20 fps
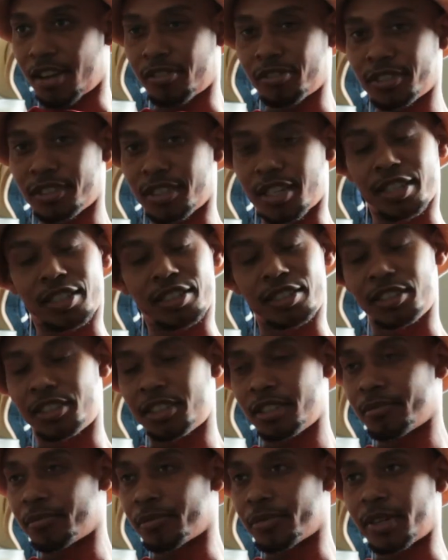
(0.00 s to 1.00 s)
I was like
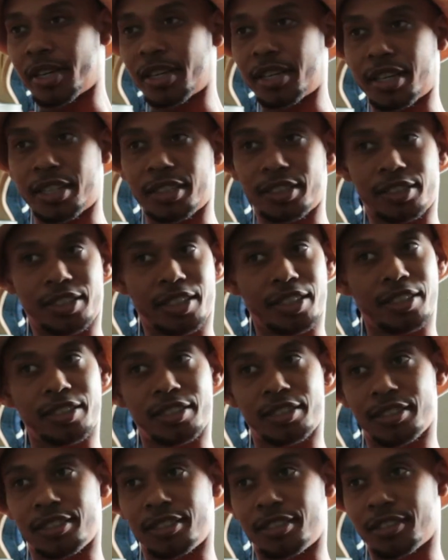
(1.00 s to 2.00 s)
a gym rat. I
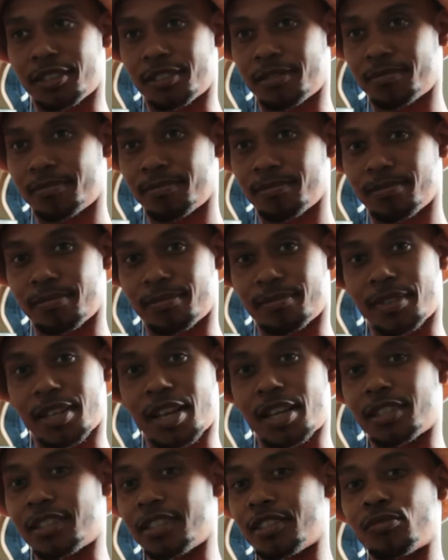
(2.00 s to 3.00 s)
stayed in the gym.
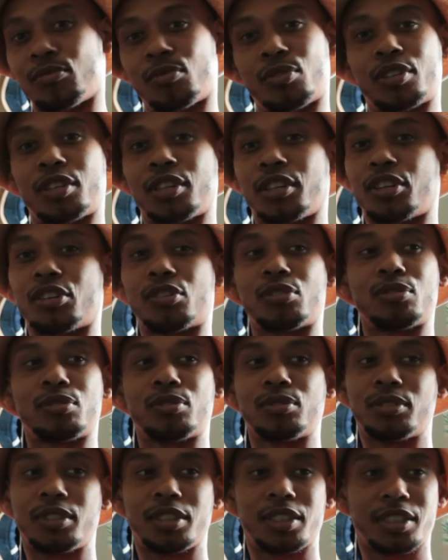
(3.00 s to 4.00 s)
I didn't want to
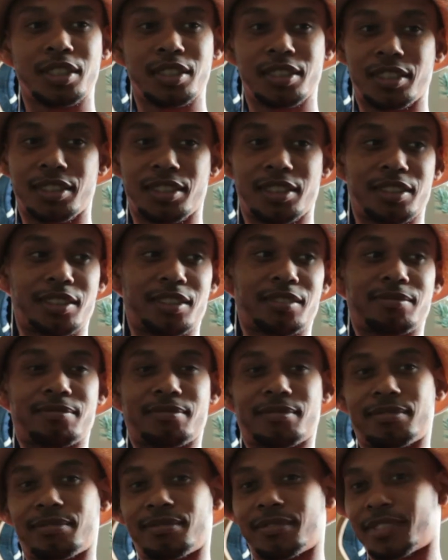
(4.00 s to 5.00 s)
go
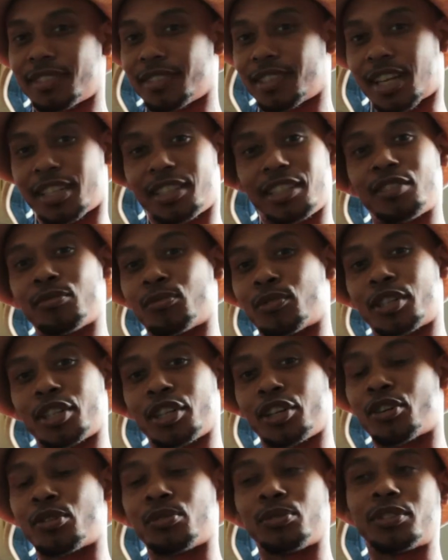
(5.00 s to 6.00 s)

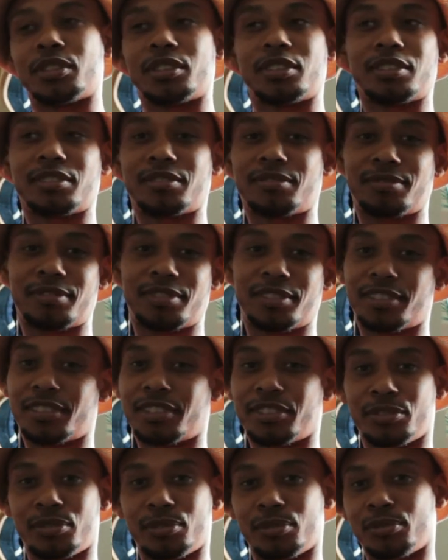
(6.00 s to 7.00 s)

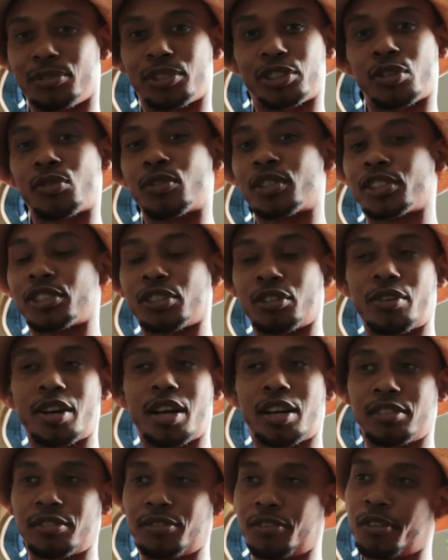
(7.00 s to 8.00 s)
to
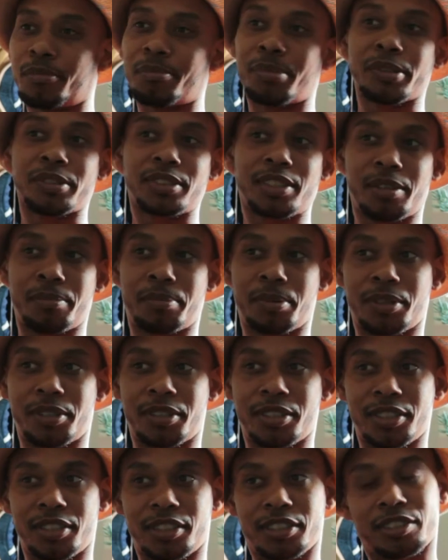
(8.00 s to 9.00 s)
so-and-so house for a birthday
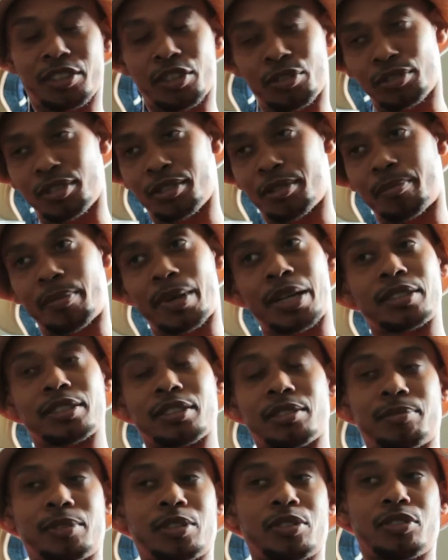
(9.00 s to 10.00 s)
party. Let's go to the
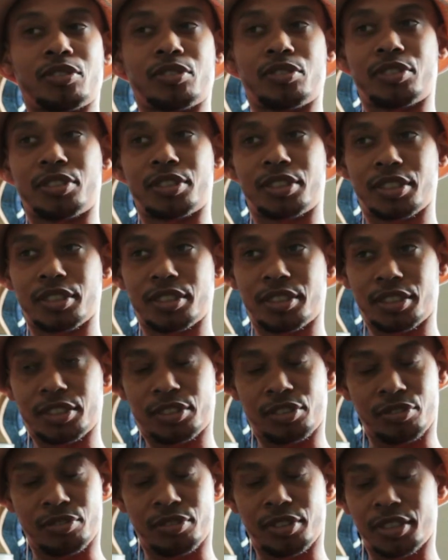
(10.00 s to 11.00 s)
basketball court.
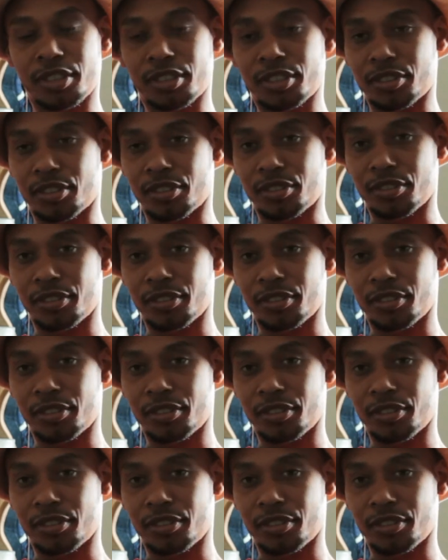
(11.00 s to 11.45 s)
Let's do this.